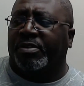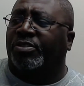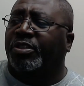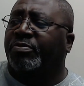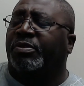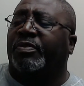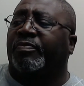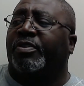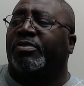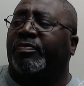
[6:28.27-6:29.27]
She was a
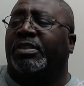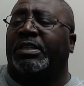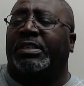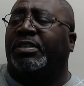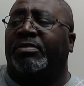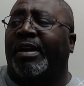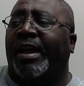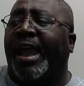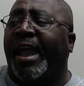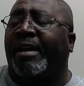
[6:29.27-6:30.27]
virgin until
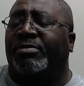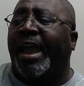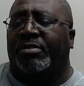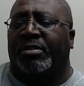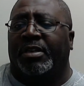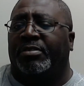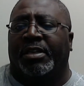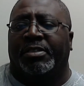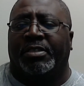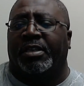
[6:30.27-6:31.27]
after
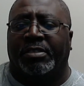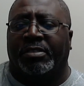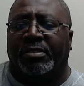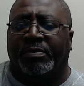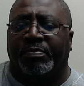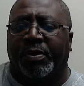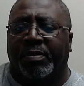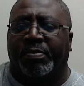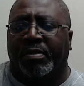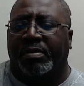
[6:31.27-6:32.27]
Jesus' birth.